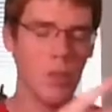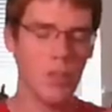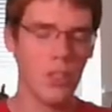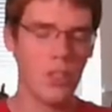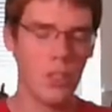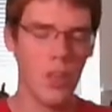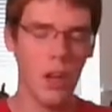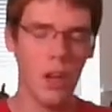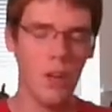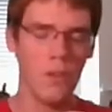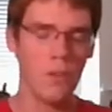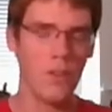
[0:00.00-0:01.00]
position
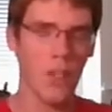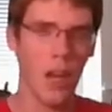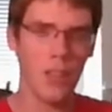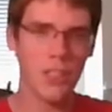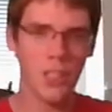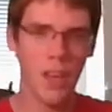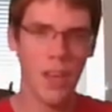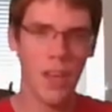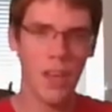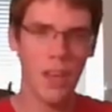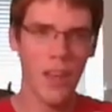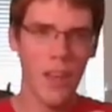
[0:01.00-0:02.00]
of
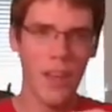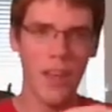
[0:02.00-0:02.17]
Sasuke